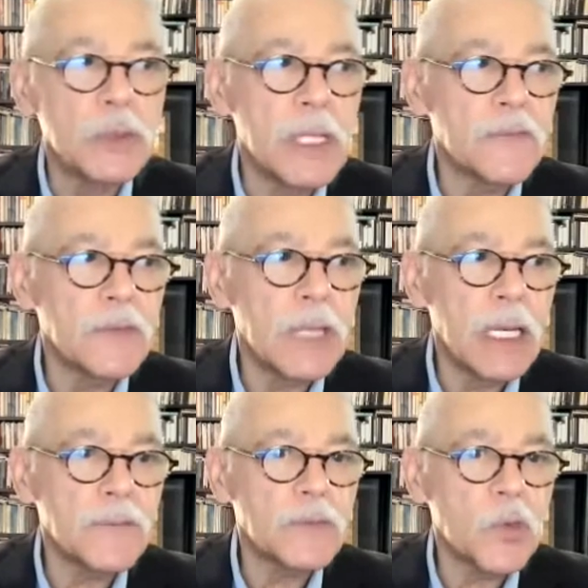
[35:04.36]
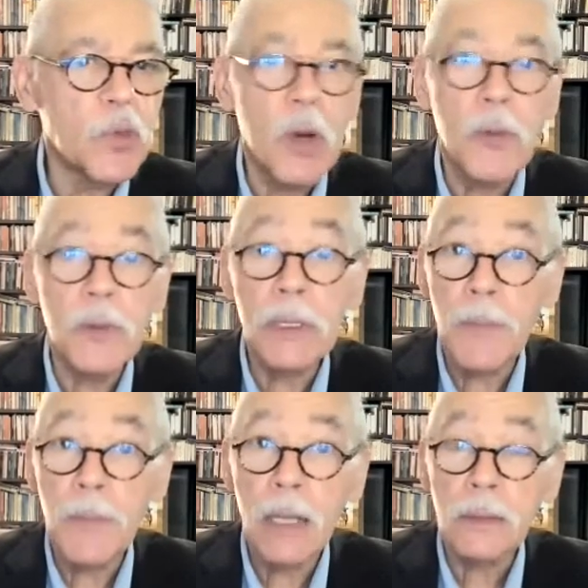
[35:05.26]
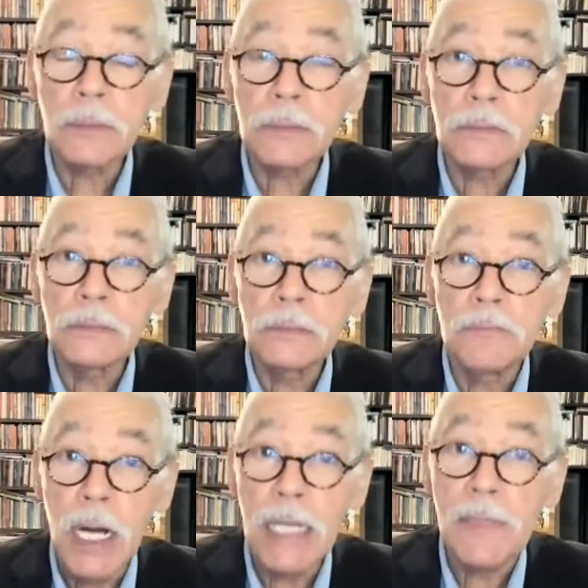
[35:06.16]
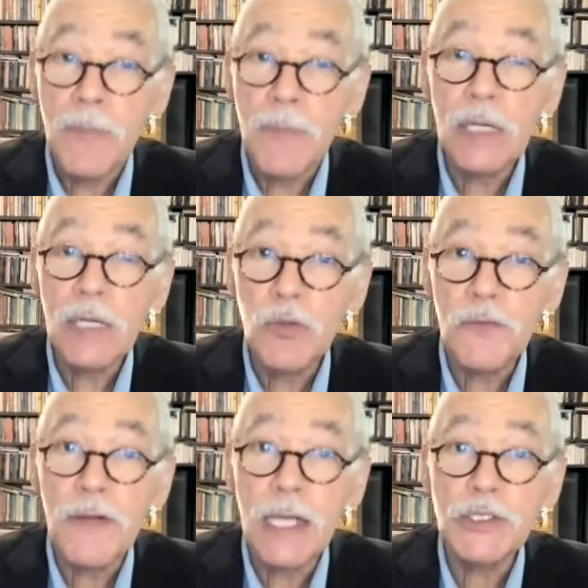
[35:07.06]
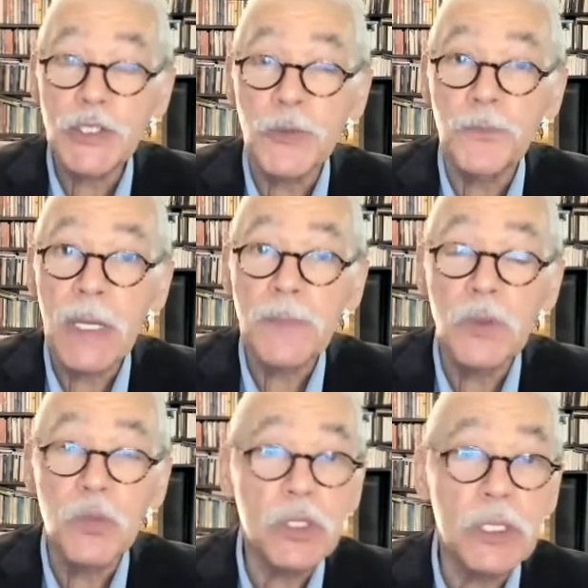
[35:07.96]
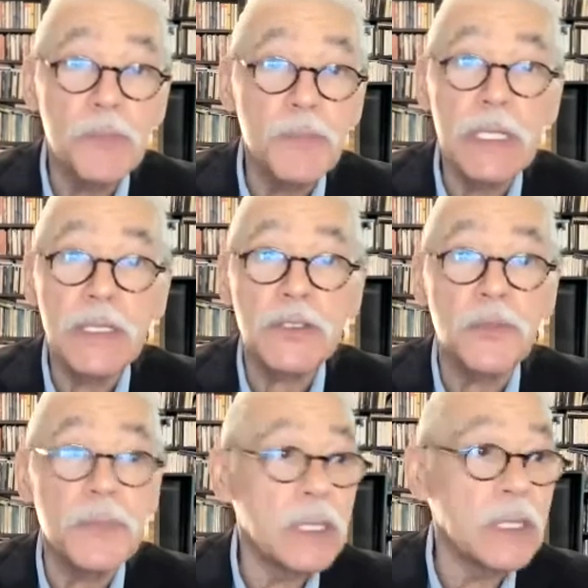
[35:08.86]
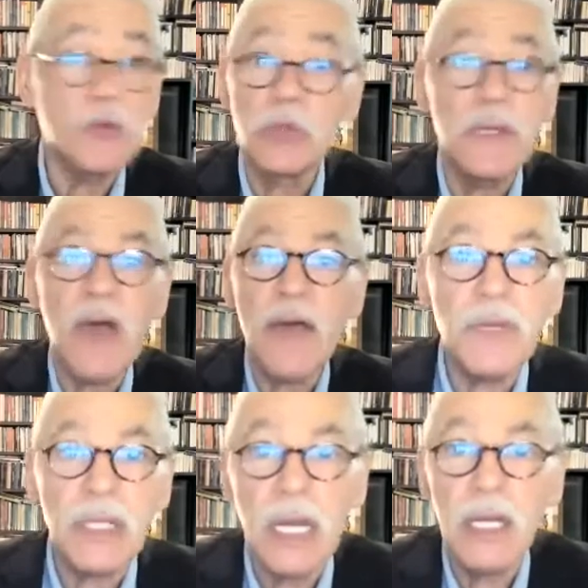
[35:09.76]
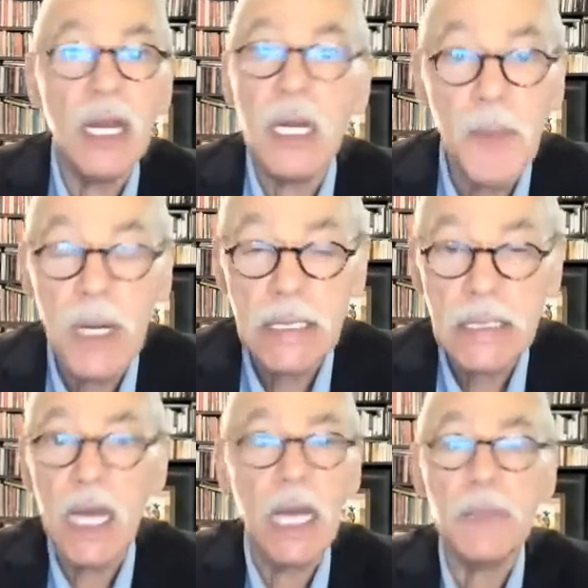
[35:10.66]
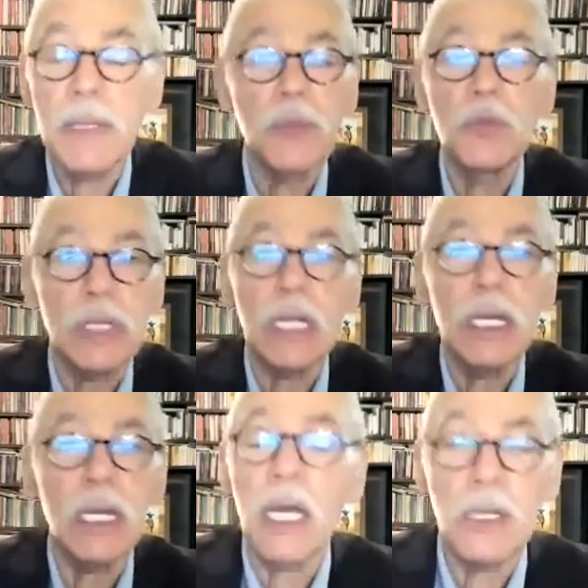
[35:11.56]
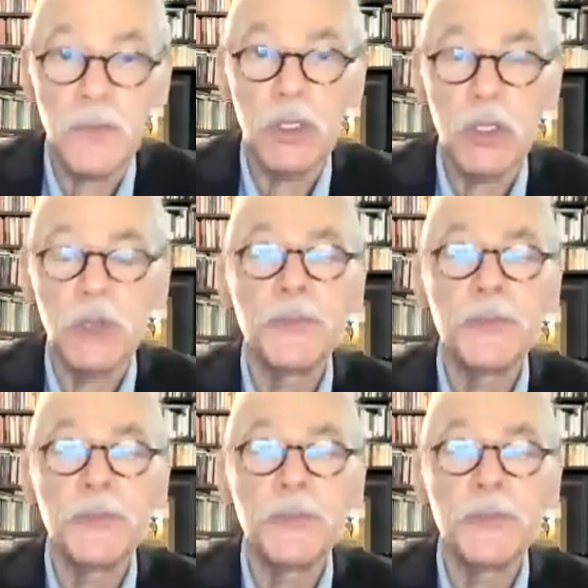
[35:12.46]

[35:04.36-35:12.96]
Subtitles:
never have to worry about money. Money will find you. People will compete to be, you'll never have to get in anybody's line. People will get in line for you.